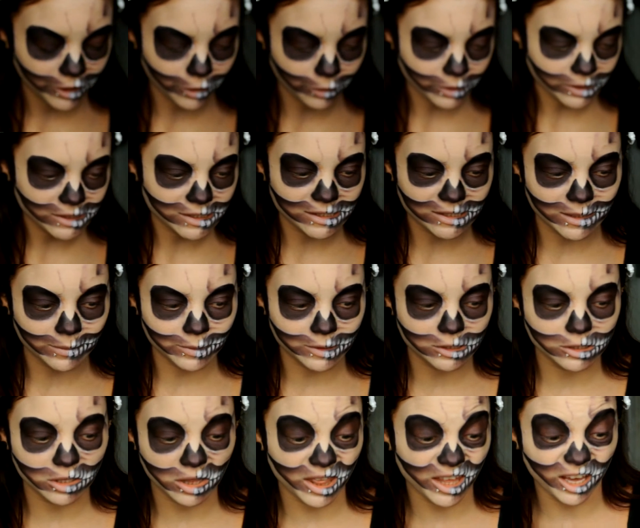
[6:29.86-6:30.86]
you're going to dip
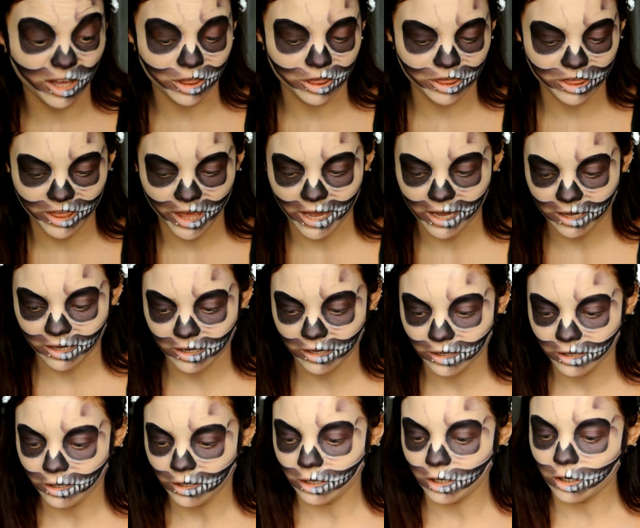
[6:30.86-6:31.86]
into like a thick
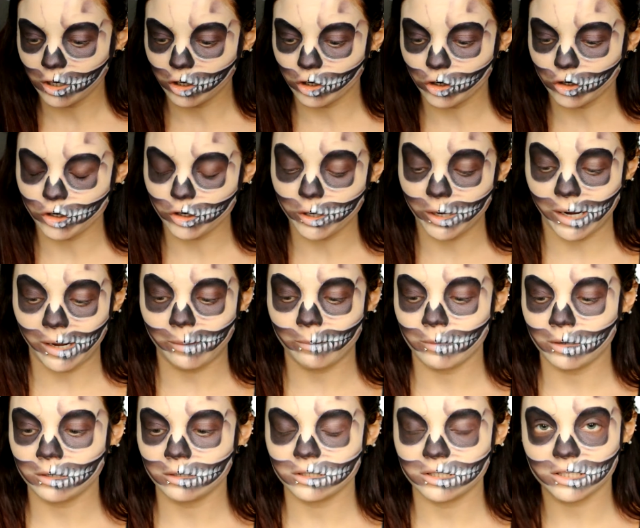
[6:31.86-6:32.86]
cream.
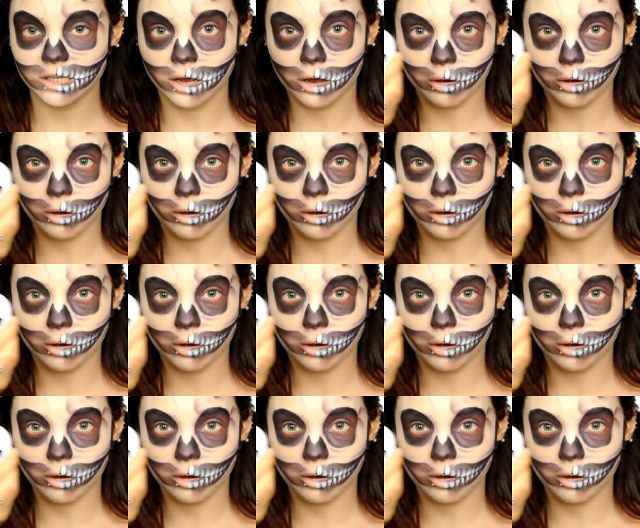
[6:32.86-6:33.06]
So